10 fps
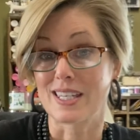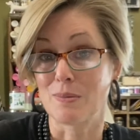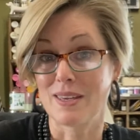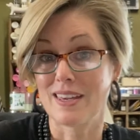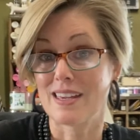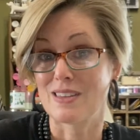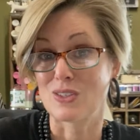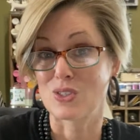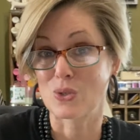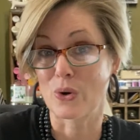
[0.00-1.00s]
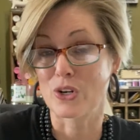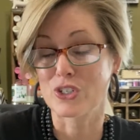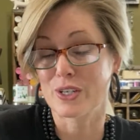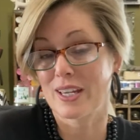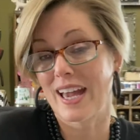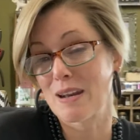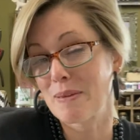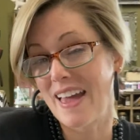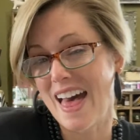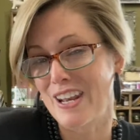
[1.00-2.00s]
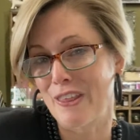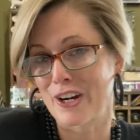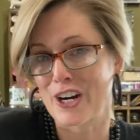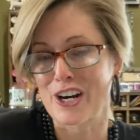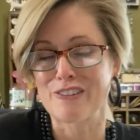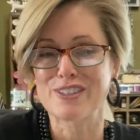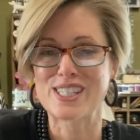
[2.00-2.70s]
going to be in the stores. You can kind of be ahead of the curve.